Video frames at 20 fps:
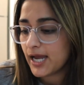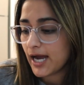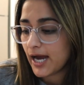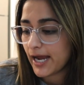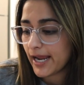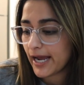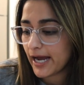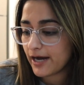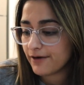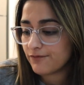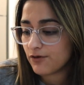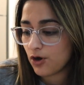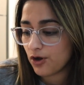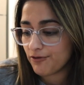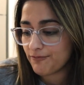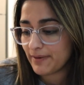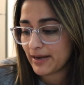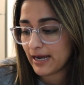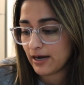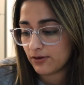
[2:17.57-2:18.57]
I have all
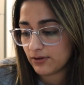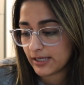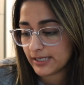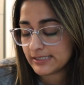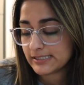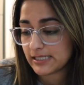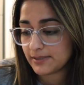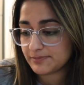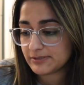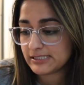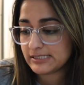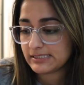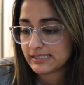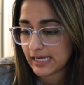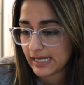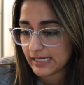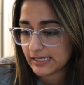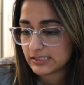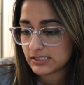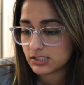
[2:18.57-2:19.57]
of my outlines up to
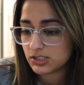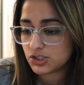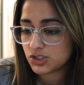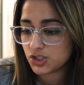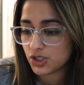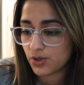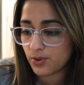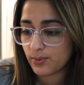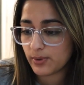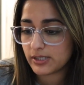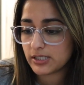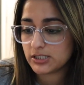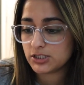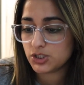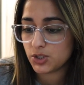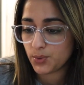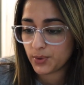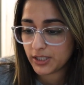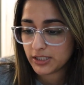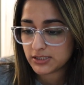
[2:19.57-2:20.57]
date, so
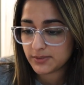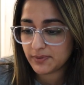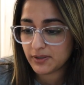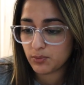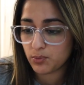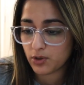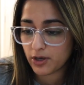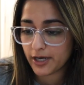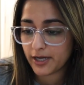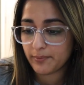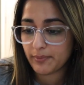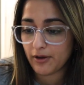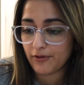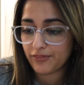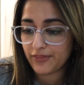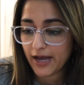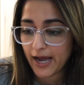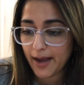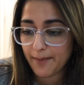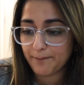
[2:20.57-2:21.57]
don't need to be worrying
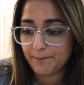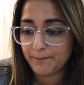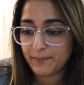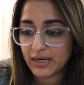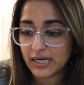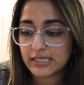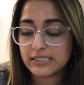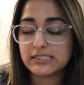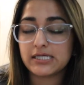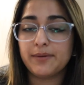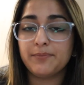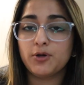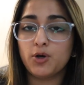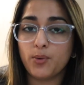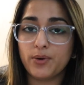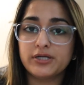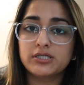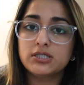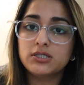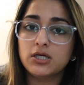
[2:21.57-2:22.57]
about that. But I'm
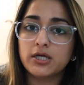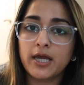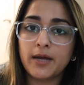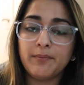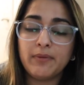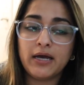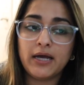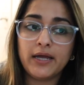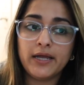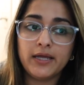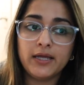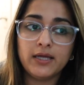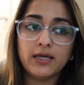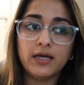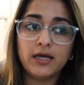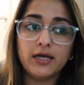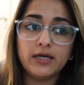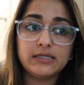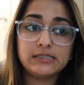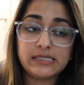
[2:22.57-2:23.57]
going to look at
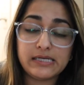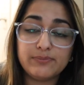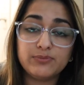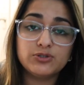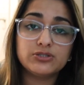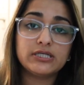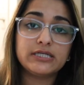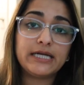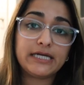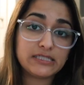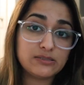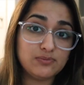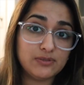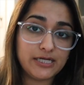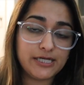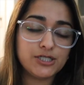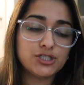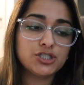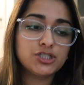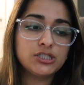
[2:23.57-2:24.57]
my examples and
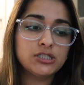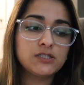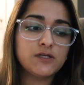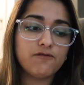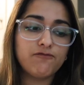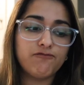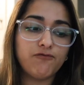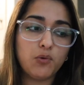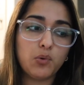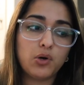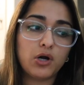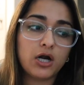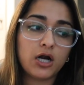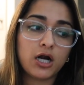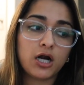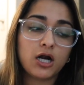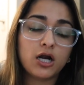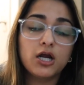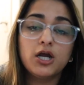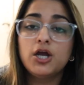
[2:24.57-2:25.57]
explanations
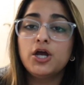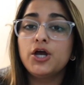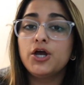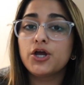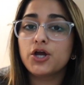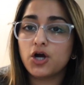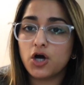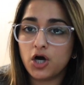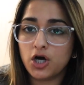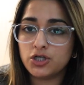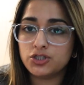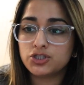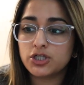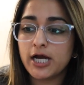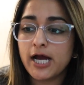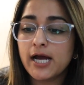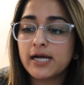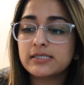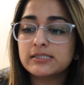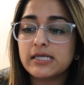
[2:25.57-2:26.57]
for
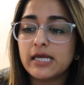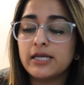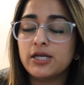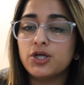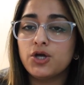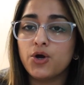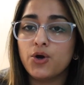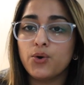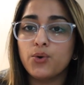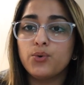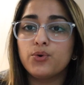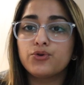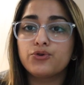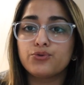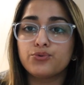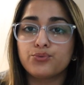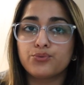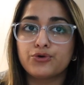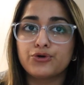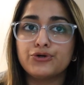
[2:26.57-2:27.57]
contracts and go
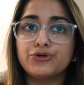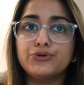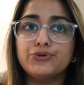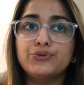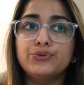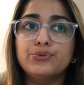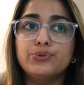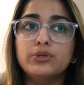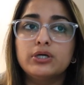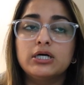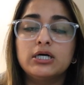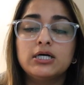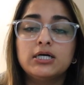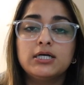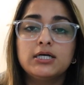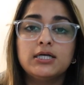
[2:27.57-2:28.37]
through